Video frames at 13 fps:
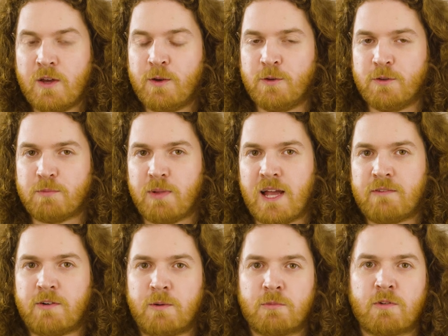whose
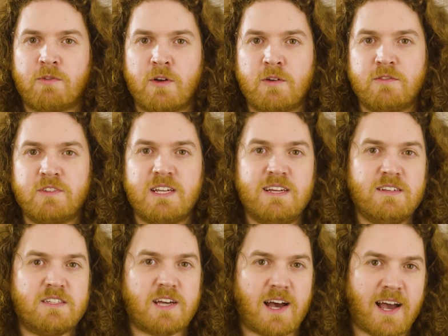platform revolves
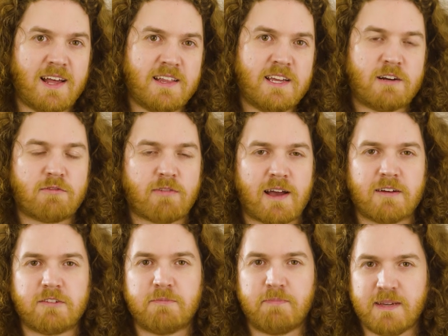entirely
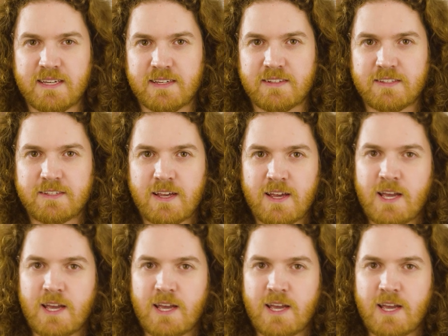around bees,